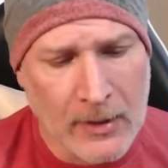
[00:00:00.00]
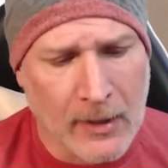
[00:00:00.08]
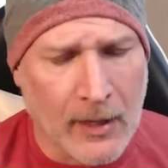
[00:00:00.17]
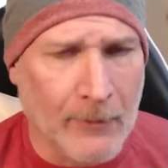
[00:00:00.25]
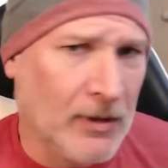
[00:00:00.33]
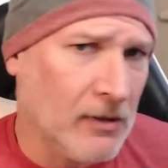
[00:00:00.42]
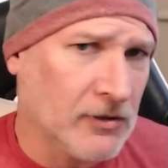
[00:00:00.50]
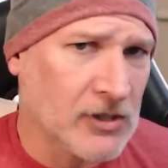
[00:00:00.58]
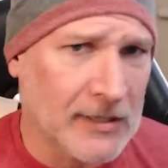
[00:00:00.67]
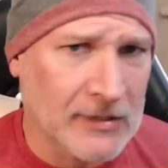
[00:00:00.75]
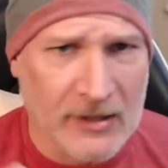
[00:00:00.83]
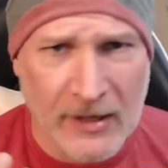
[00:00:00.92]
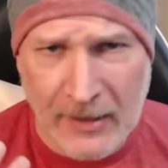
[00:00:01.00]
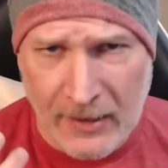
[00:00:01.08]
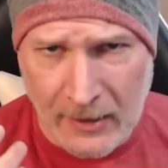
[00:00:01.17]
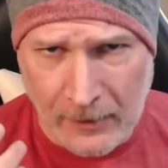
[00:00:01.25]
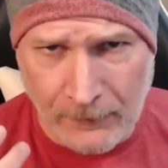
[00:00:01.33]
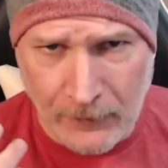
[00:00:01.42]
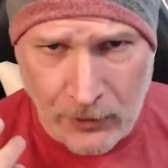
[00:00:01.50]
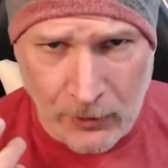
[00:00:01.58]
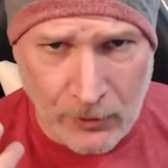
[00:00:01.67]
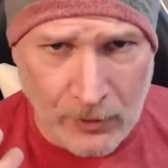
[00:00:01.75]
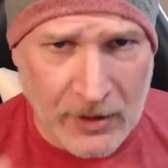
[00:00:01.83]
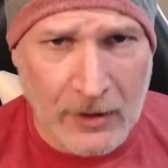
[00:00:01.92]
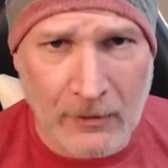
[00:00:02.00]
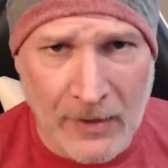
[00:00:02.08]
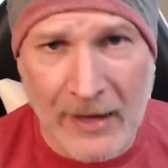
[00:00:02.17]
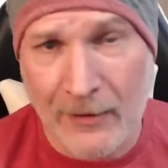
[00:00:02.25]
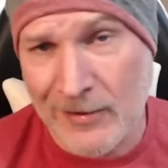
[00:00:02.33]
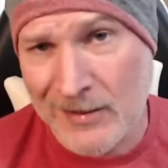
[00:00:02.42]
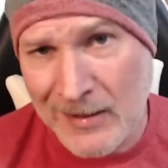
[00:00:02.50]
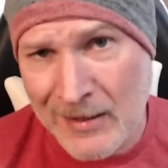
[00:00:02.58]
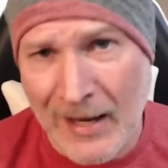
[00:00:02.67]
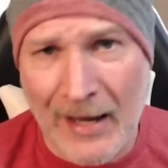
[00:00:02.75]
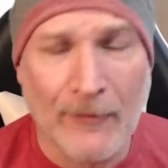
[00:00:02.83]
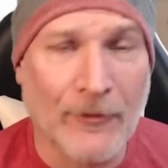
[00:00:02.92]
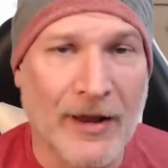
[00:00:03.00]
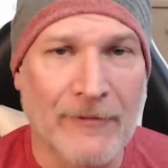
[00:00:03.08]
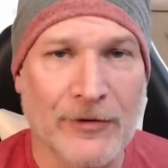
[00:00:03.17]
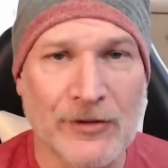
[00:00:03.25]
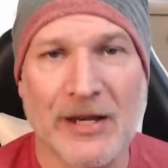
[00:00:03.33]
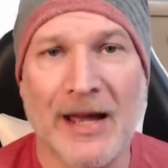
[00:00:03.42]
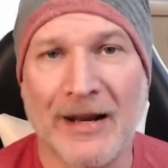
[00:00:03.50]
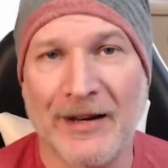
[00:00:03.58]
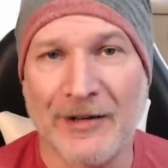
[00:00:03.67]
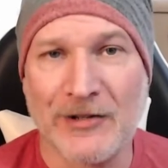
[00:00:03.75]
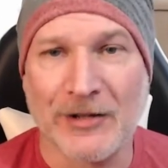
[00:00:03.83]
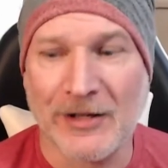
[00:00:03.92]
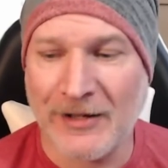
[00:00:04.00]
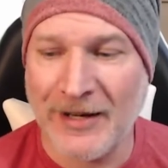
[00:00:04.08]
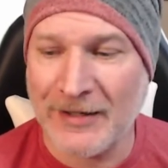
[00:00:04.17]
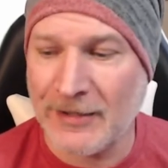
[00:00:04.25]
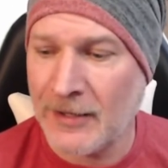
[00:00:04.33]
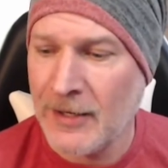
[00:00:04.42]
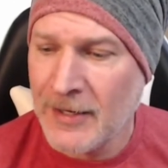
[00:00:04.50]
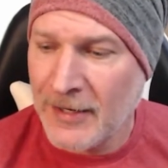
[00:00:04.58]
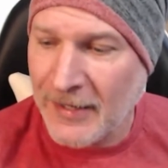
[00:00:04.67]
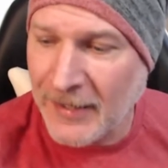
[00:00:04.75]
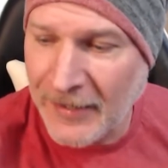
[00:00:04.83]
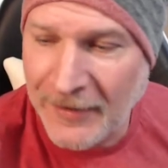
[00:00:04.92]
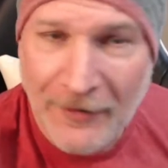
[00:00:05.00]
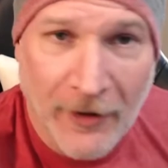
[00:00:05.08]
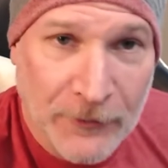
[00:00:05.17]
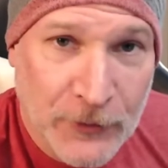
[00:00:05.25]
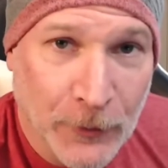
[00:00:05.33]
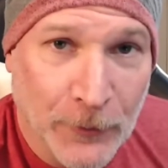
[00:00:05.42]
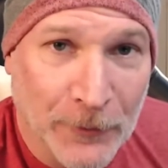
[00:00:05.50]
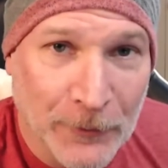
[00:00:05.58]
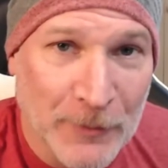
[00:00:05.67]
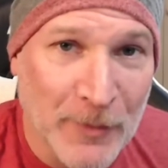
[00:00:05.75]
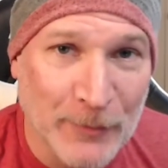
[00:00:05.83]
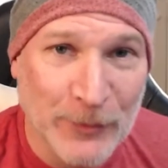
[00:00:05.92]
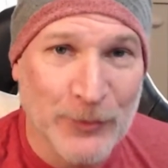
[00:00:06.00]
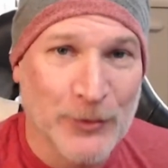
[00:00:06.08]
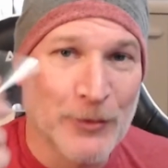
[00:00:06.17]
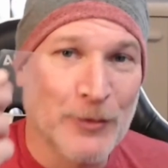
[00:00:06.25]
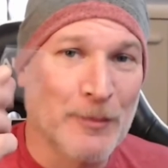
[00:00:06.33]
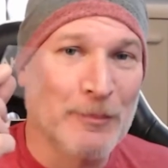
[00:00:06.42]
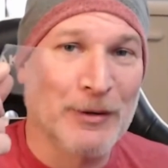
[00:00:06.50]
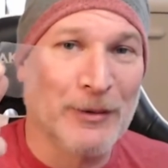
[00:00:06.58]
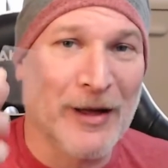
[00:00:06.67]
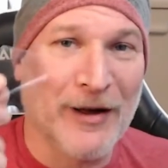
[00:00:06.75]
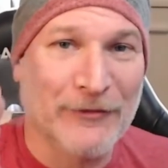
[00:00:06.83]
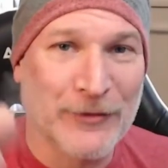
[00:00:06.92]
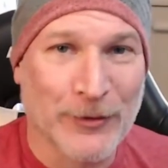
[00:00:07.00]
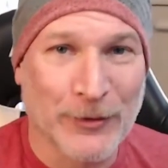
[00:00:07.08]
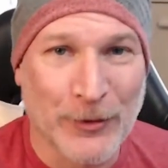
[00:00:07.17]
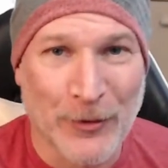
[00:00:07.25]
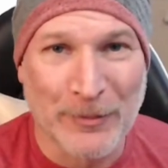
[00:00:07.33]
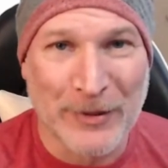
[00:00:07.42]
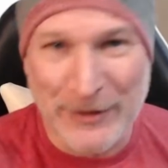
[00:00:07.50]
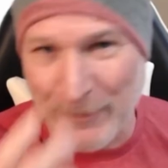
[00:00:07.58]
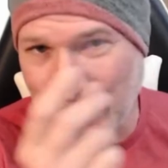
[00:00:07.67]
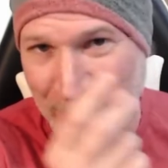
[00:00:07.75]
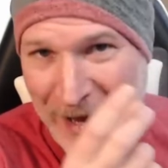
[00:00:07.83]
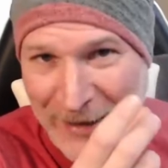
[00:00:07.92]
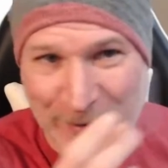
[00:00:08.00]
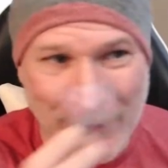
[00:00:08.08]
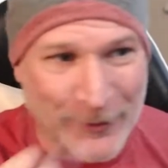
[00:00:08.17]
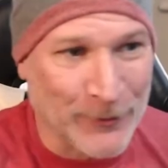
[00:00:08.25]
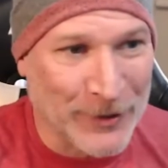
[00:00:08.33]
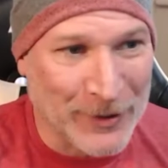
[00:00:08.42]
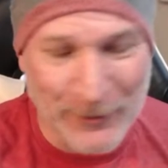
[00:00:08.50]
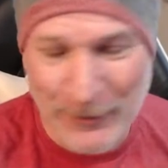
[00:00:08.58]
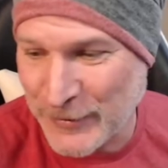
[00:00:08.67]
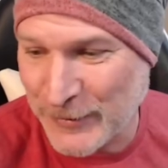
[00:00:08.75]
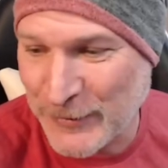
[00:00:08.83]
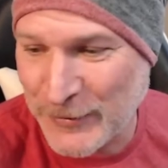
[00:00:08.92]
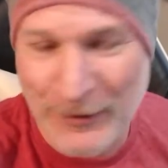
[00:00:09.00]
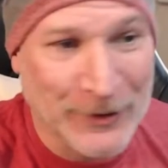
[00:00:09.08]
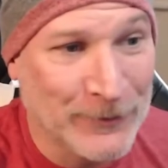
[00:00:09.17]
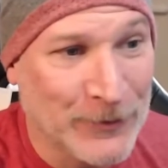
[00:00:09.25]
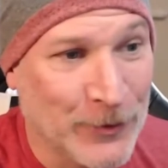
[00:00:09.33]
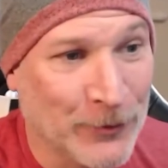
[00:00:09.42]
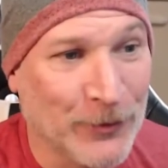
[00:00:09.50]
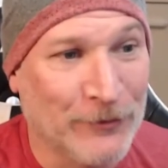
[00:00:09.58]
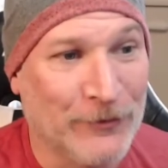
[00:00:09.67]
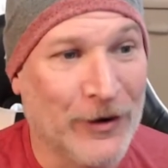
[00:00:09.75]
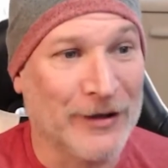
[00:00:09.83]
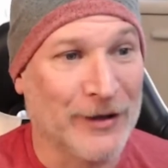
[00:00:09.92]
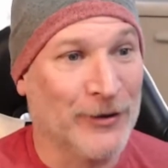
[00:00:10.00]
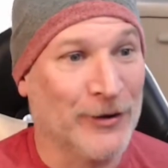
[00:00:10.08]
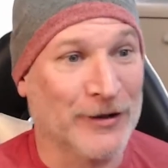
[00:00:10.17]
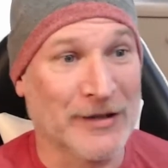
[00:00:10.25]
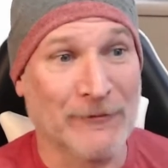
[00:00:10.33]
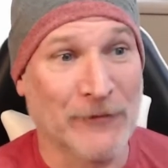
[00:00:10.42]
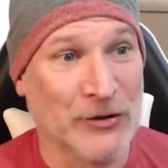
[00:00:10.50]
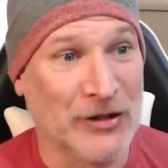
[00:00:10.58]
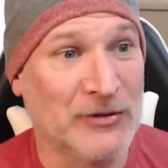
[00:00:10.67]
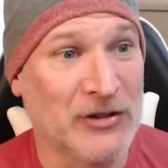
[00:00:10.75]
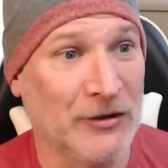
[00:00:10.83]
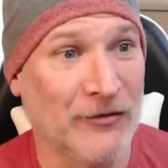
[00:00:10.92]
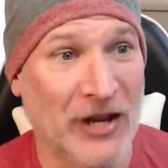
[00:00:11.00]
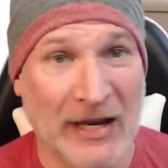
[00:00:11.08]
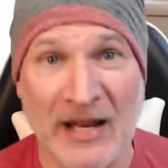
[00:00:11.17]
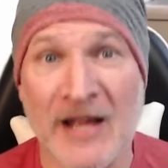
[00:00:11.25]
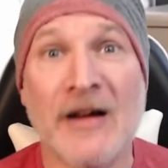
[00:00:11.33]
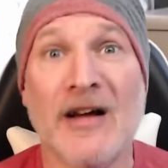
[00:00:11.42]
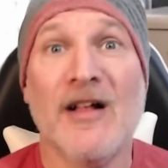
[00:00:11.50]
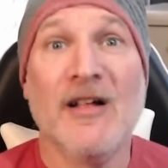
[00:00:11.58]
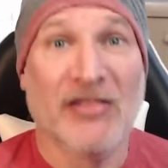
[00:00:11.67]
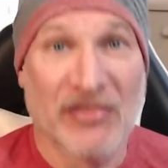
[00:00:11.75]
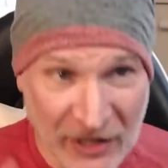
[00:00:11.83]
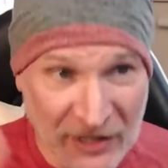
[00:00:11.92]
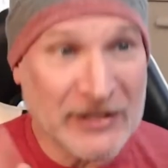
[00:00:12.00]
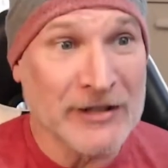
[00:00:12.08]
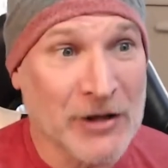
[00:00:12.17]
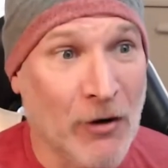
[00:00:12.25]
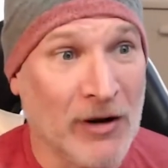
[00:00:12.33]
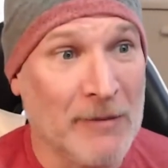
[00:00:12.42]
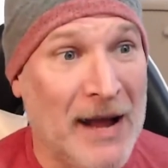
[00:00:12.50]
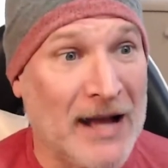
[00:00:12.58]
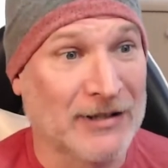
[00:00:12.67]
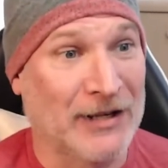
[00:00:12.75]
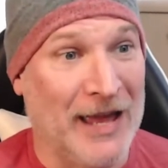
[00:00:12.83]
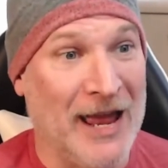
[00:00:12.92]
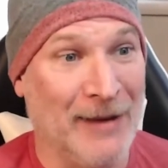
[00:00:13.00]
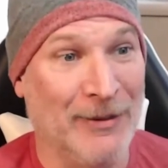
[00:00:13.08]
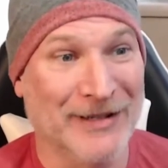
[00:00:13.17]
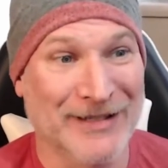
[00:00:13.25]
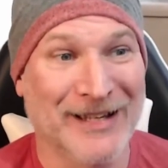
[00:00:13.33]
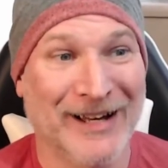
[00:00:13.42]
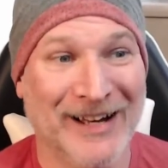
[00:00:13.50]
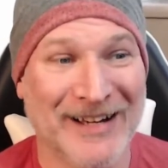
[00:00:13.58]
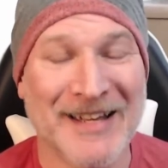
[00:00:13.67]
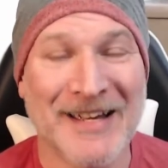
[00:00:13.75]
I apologize if you hear that or see that when I first had initially connected. And also remember to peel off your little piece of plastic or whatever, because it's going to give you a real foggy look. Because at first I was sitting there thinking, this is going back to Amazon.